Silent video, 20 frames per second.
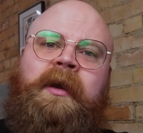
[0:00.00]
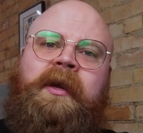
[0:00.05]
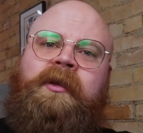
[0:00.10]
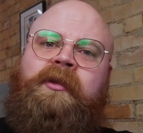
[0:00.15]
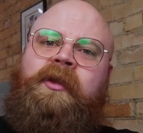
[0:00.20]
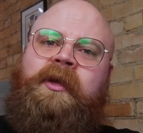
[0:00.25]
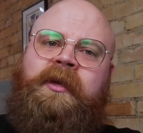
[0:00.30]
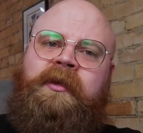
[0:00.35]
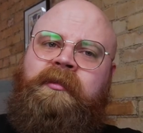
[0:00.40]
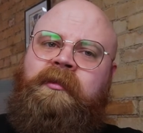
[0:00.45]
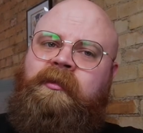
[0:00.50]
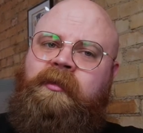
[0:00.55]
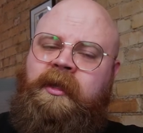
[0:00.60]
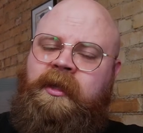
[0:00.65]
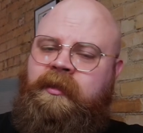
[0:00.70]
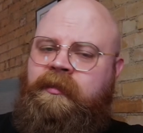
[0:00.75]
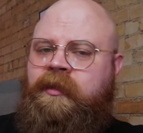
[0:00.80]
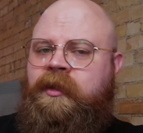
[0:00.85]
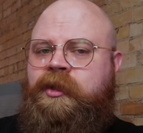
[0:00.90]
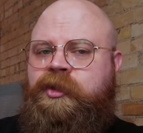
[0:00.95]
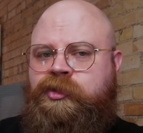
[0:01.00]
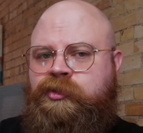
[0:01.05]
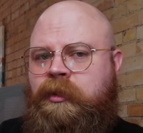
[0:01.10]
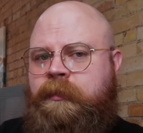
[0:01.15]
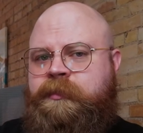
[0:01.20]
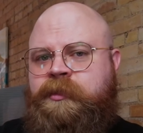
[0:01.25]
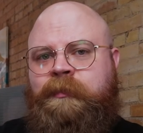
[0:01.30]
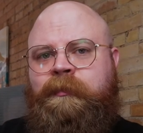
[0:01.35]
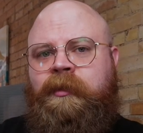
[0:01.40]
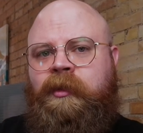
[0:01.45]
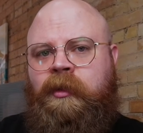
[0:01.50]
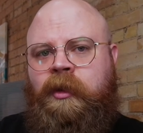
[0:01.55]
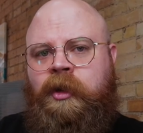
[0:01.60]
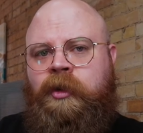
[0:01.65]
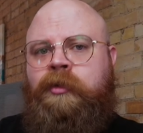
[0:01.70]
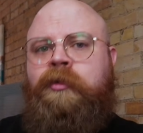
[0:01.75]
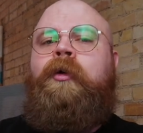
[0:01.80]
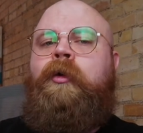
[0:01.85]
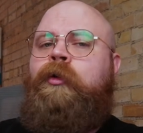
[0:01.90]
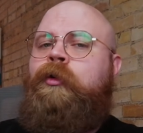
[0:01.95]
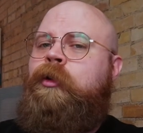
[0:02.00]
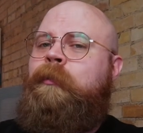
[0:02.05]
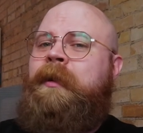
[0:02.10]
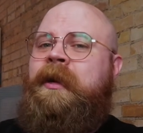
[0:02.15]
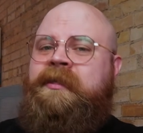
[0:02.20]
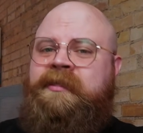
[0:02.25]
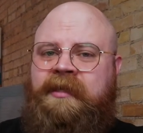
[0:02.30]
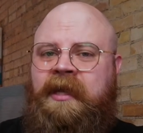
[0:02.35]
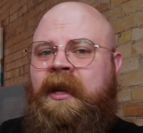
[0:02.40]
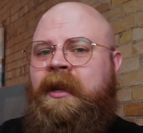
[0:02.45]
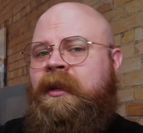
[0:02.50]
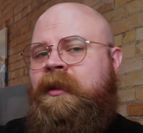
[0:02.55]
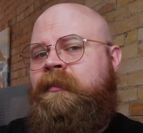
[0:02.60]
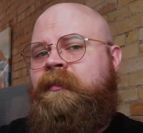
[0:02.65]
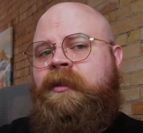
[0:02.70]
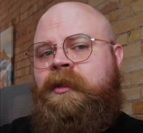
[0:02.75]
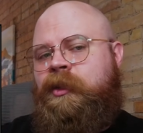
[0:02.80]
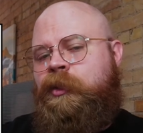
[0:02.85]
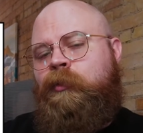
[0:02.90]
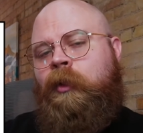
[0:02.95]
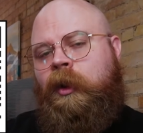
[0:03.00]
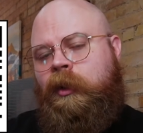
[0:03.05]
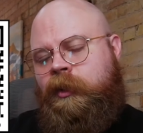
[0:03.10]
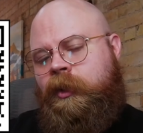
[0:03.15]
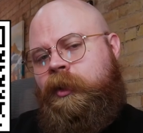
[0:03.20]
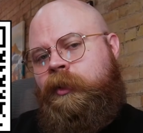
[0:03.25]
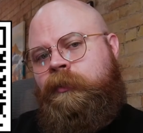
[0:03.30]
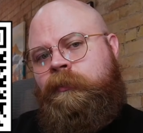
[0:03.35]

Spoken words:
clicking the link in the description below or by scanning the QR code.